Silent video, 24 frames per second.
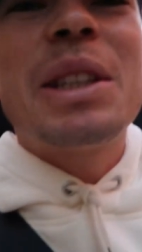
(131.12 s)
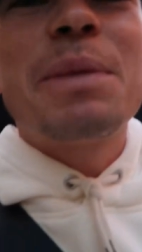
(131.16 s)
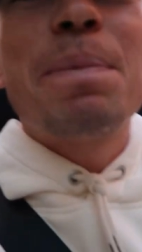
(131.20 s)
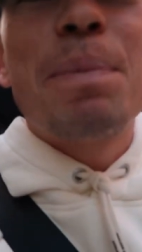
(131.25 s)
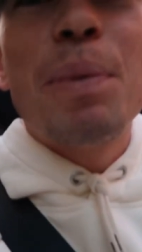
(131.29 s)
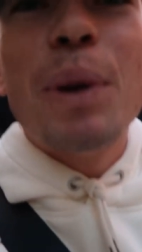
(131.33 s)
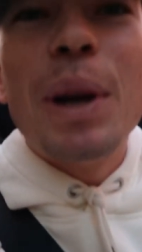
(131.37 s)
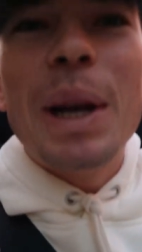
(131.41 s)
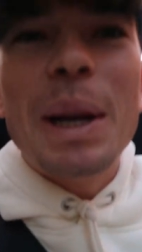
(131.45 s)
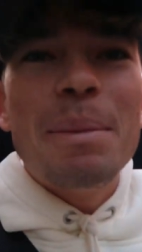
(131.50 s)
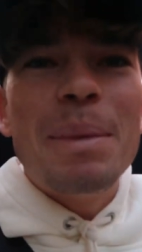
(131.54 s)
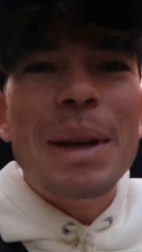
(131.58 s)
is
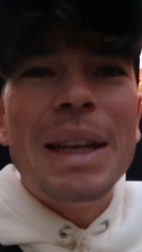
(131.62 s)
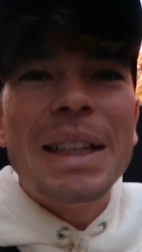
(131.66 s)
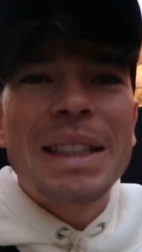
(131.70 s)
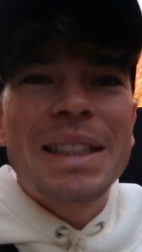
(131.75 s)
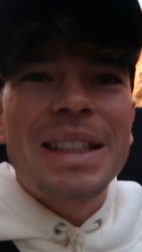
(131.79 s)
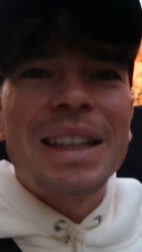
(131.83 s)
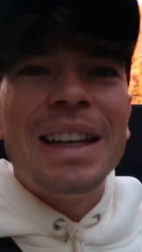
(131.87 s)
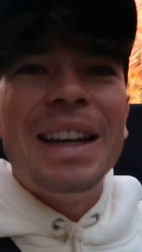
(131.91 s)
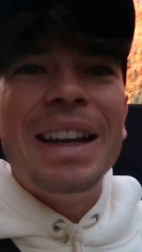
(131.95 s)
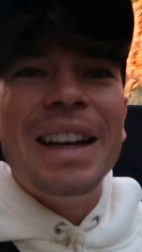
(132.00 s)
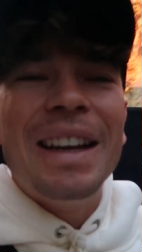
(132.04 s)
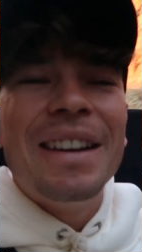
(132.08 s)
pretty
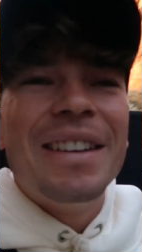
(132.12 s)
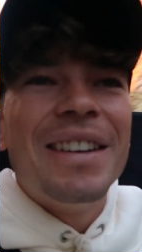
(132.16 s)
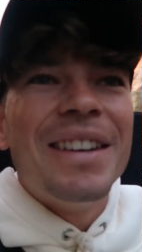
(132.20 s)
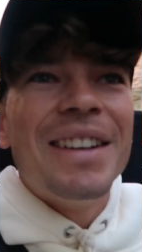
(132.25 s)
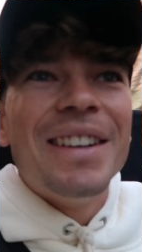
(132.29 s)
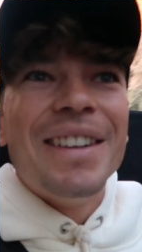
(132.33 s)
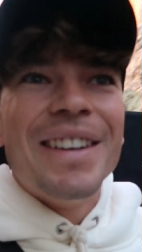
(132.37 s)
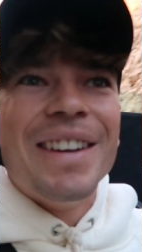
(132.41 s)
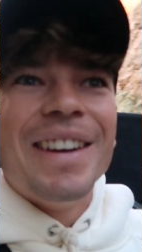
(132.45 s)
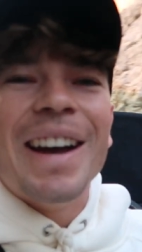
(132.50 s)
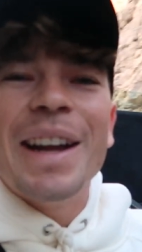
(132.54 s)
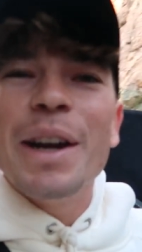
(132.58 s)
beastly.
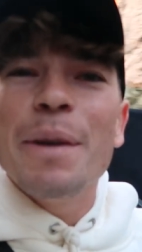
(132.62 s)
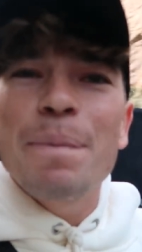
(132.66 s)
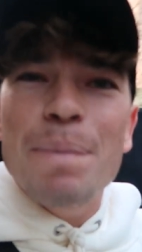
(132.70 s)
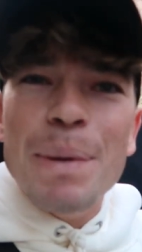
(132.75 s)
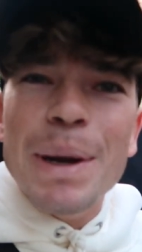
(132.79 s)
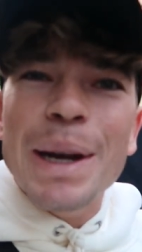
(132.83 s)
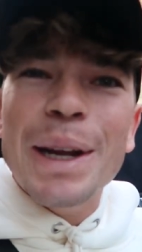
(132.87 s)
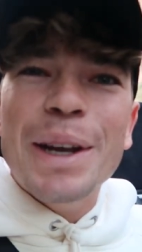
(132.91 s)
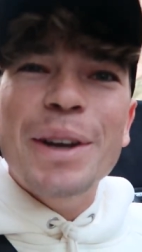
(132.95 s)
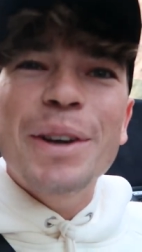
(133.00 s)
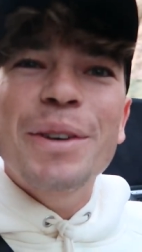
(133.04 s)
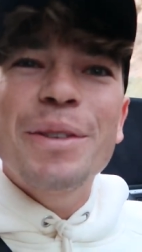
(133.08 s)
And a
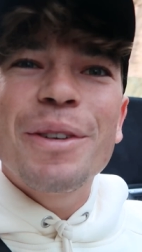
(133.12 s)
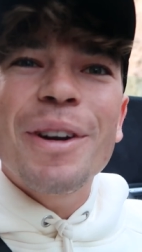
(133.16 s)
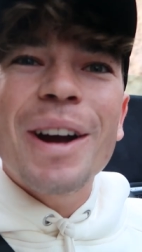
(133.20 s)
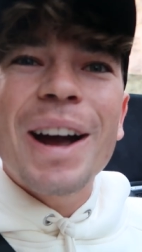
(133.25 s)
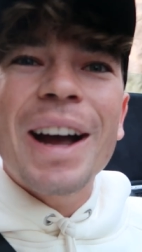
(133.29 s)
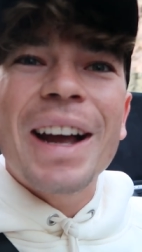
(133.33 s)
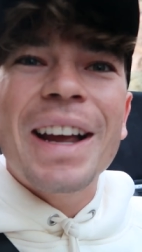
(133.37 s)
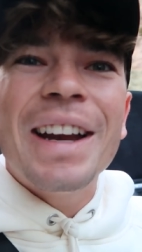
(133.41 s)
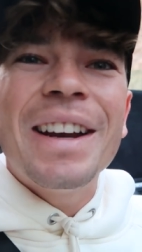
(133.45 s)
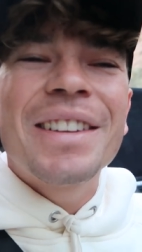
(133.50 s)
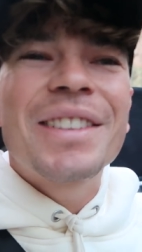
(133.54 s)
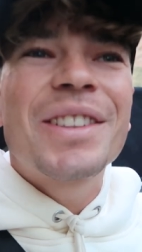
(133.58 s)
pretty good
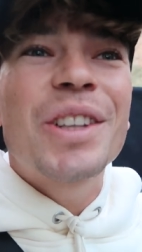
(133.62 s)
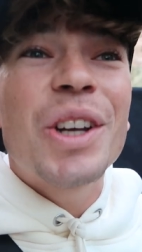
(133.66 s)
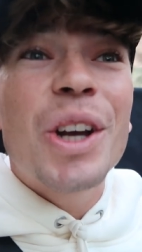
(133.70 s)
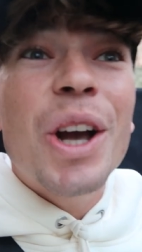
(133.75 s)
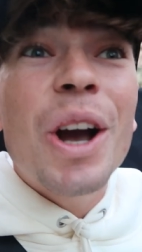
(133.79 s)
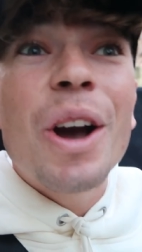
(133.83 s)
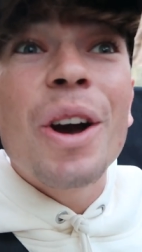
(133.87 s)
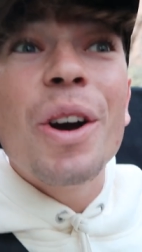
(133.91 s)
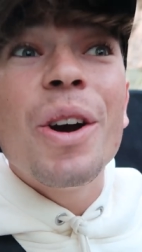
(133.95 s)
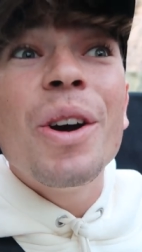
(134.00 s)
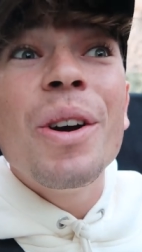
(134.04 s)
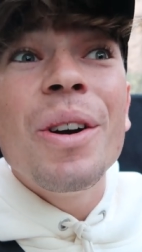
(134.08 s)
ride to
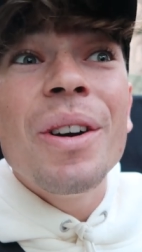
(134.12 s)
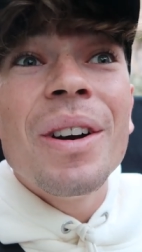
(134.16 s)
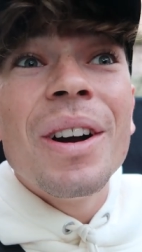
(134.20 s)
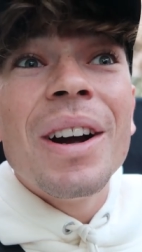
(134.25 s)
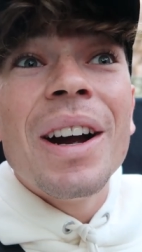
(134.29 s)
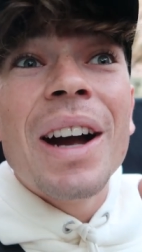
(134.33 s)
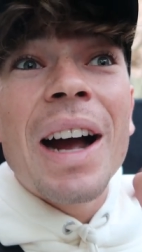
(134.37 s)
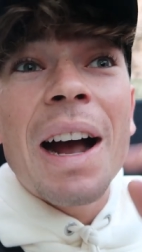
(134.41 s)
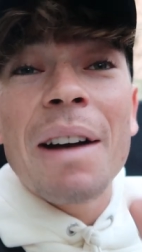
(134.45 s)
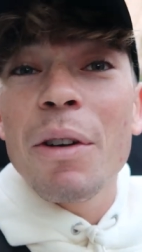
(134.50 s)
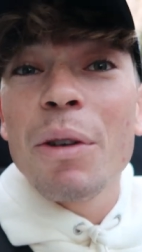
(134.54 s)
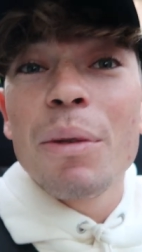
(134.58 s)
go
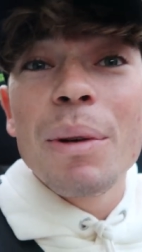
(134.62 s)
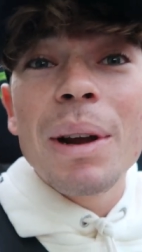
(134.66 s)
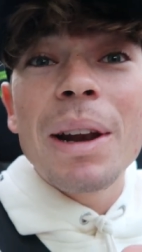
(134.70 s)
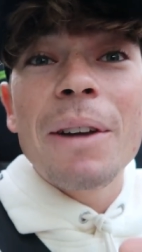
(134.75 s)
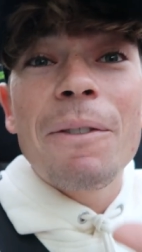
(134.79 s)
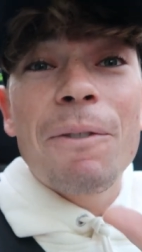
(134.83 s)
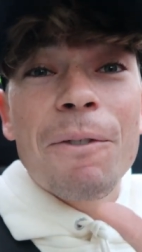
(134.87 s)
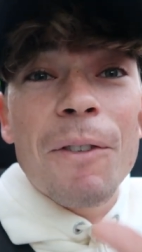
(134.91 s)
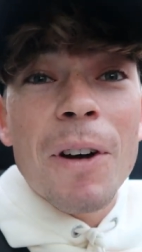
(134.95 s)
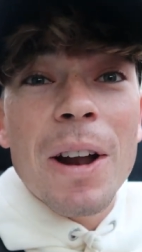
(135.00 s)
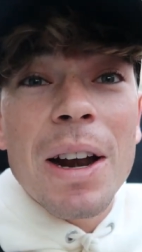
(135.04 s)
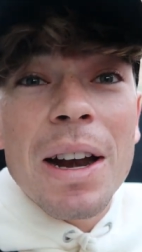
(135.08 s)
have a really
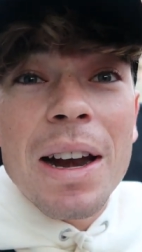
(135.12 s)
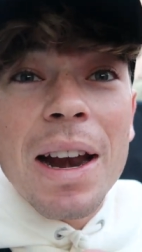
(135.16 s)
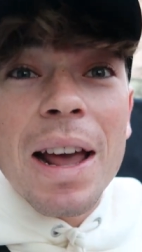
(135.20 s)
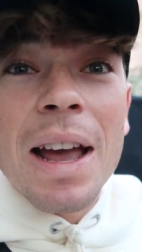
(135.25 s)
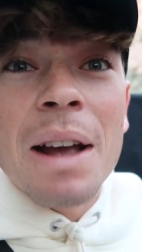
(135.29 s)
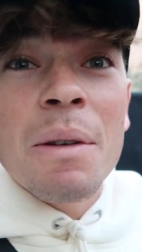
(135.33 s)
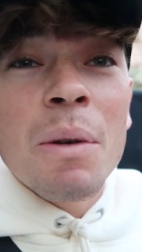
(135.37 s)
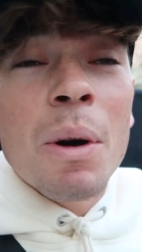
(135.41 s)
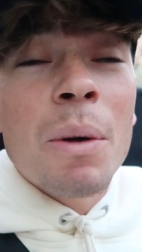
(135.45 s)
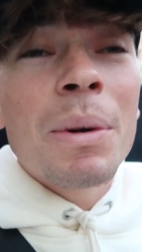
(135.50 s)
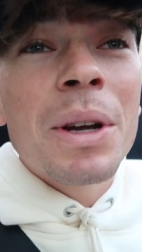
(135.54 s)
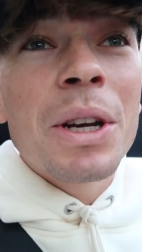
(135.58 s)
fun day.
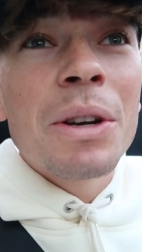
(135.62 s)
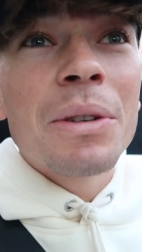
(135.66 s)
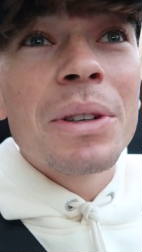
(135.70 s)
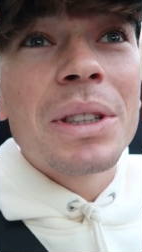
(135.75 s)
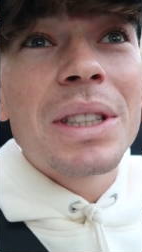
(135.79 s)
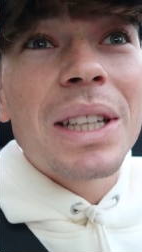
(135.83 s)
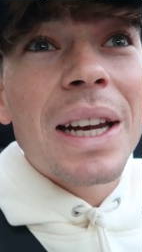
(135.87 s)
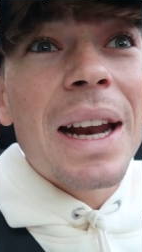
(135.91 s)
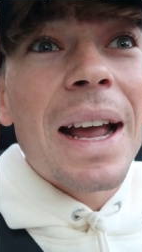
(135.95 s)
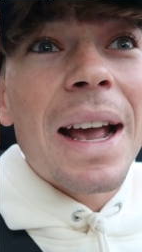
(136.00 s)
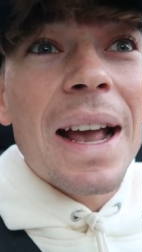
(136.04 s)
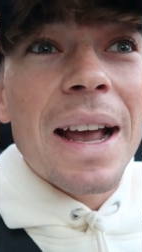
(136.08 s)
What we're doing
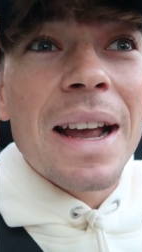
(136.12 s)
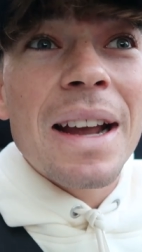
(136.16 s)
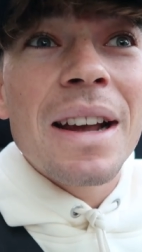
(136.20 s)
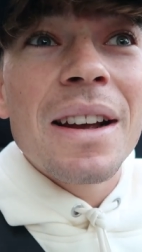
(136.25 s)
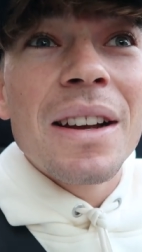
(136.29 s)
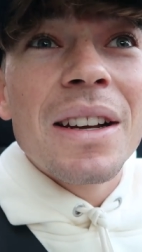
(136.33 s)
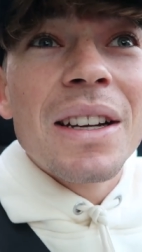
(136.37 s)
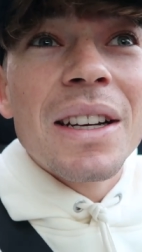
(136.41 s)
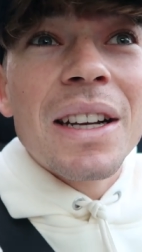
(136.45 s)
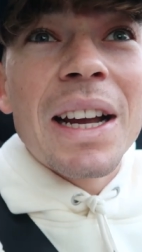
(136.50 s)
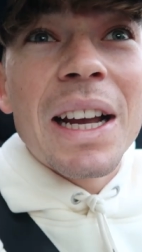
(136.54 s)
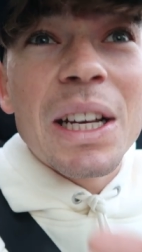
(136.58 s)
today
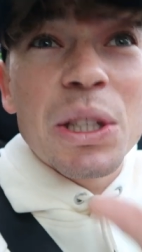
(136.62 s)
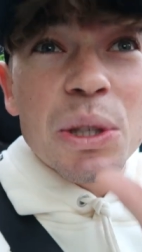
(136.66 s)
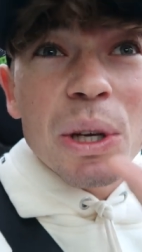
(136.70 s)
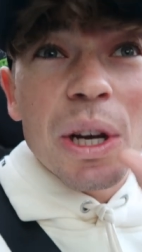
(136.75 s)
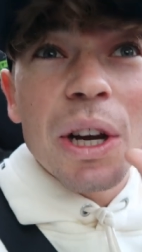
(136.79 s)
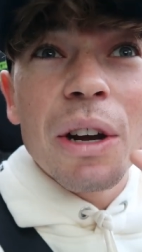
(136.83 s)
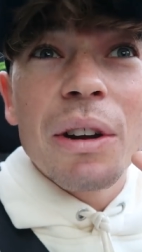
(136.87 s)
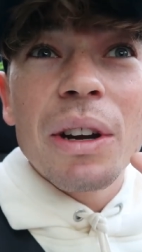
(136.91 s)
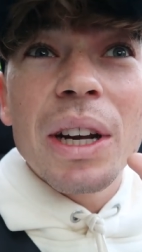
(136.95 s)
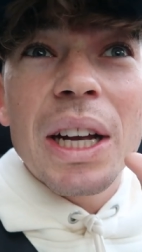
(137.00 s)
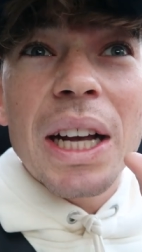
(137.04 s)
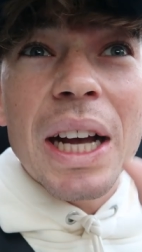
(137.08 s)
is we're
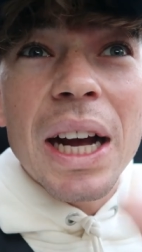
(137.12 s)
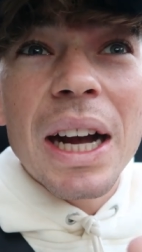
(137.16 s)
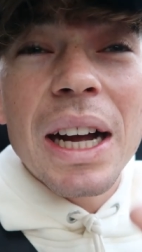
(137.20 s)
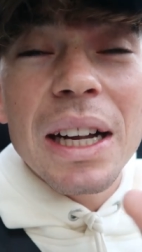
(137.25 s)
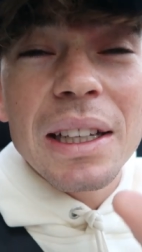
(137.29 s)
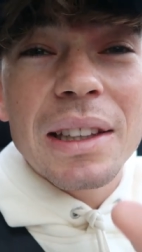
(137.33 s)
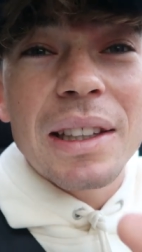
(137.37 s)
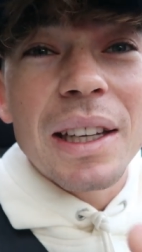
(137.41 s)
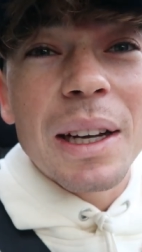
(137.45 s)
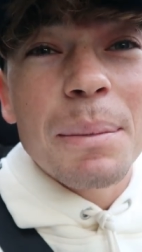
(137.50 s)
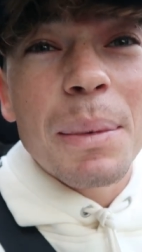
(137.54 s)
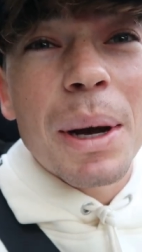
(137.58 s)
going
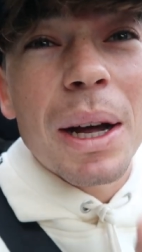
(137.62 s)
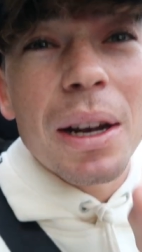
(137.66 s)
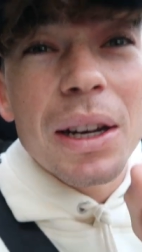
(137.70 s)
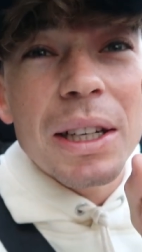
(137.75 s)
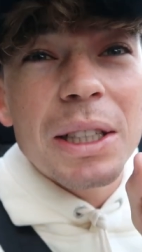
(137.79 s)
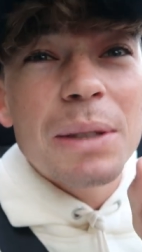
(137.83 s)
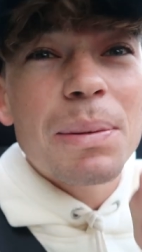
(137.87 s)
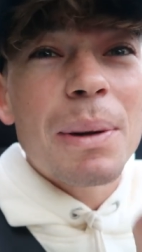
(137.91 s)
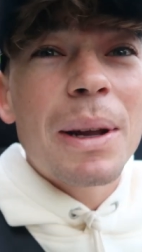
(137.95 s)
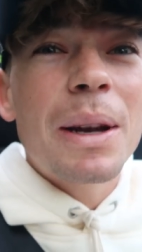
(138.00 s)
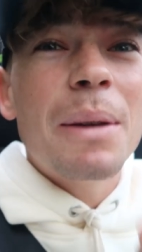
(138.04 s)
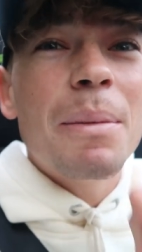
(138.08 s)
karting, but I'll
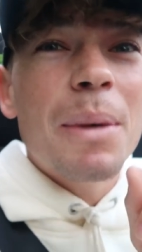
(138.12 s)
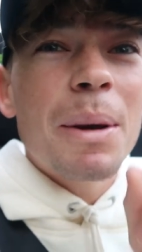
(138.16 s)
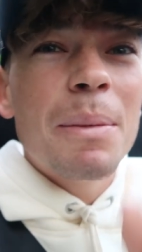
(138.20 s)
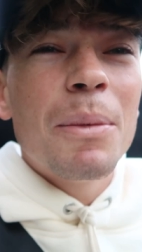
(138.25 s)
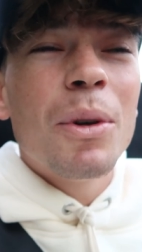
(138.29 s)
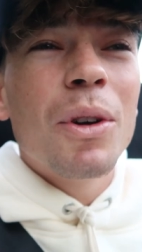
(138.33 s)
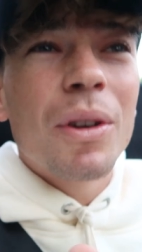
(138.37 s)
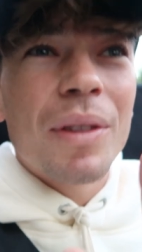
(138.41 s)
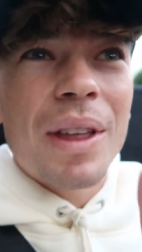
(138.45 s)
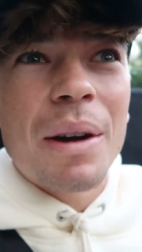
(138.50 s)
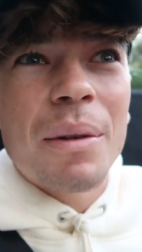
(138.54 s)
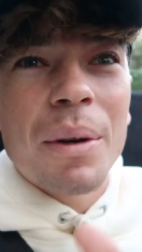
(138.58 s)
explain a bit
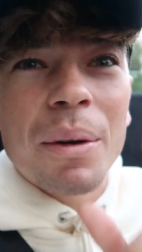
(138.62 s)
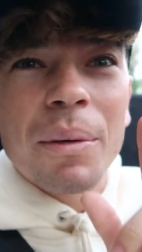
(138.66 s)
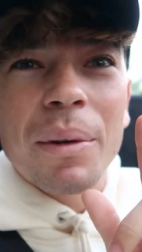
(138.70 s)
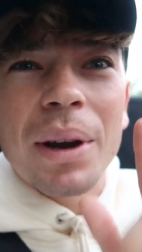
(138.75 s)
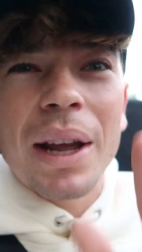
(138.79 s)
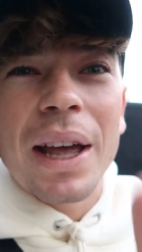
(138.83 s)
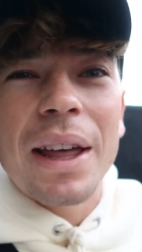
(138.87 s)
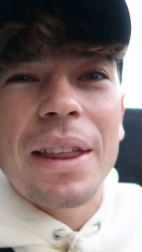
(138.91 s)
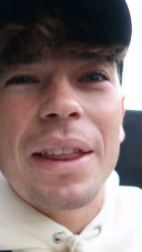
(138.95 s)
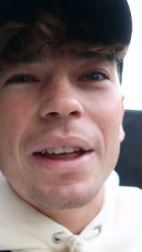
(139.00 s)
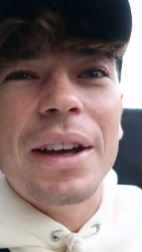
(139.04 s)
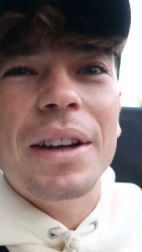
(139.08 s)
more of that when we
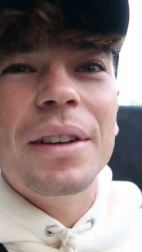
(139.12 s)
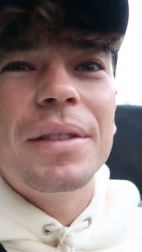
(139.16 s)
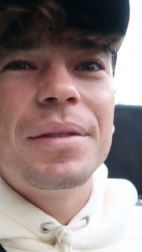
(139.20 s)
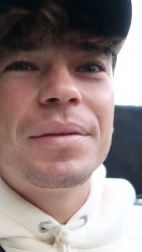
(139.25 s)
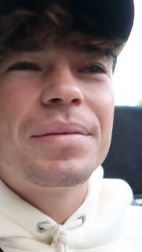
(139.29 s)
get there.